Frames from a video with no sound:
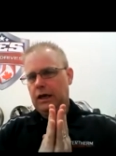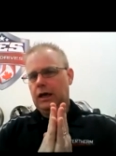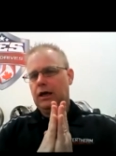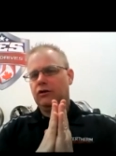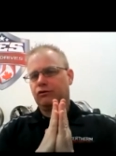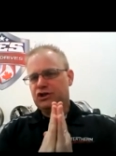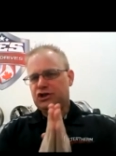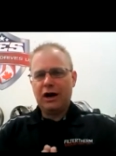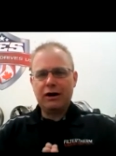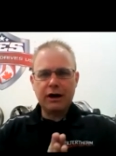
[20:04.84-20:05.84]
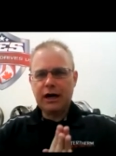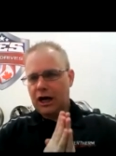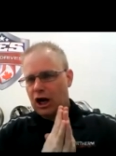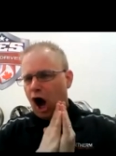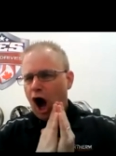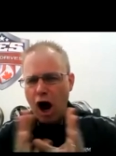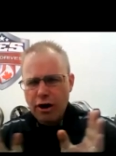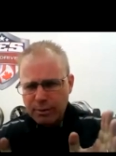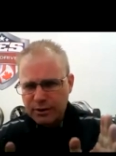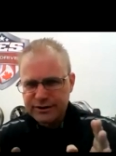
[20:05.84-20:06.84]
is regenerating at
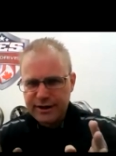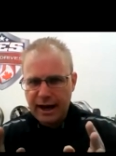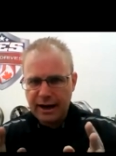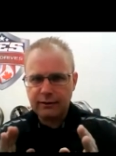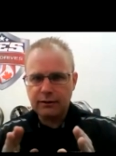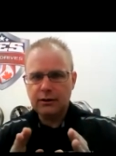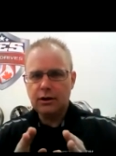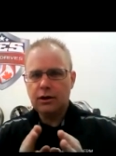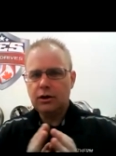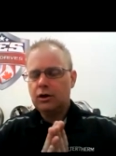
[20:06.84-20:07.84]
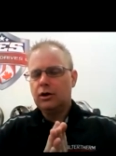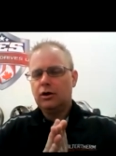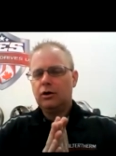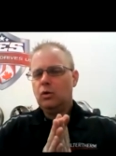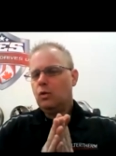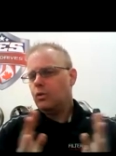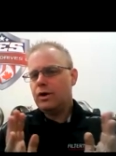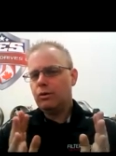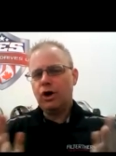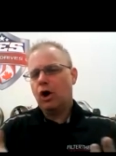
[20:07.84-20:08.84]
100%, we
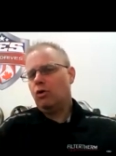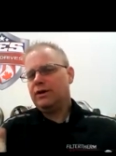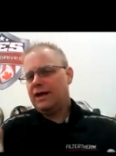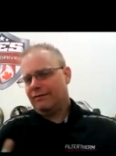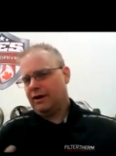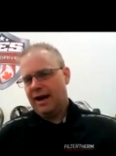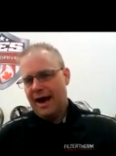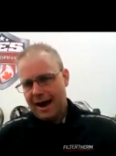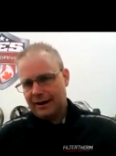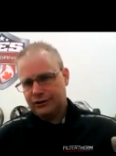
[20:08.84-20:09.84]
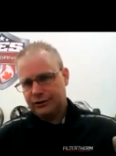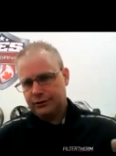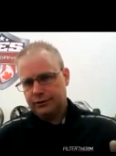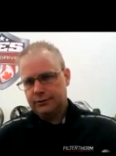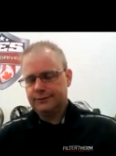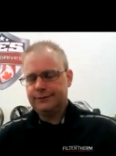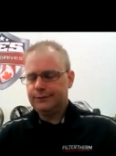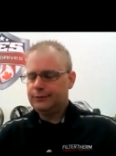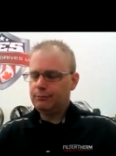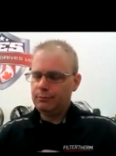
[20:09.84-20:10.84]
would only ever get ash.
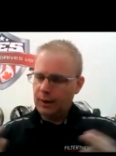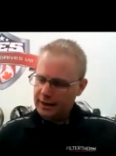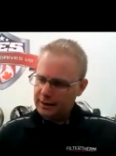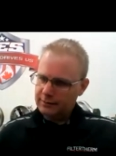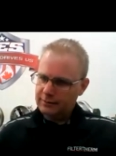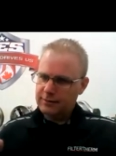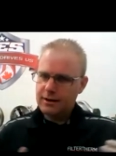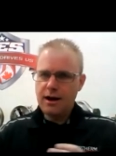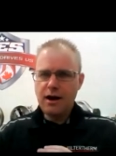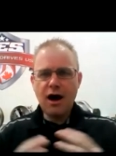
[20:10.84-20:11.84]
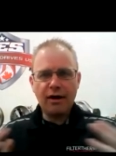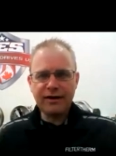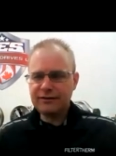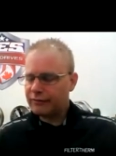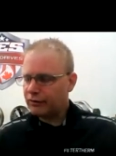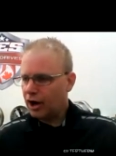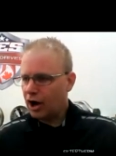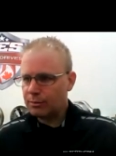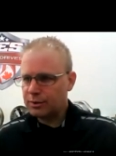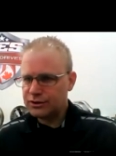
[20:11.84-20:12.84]
but nothing's ever
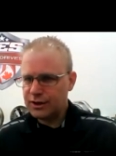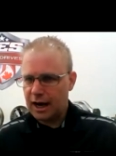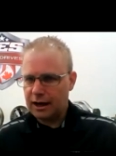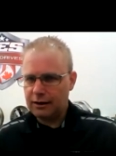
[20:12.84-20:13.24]
100%.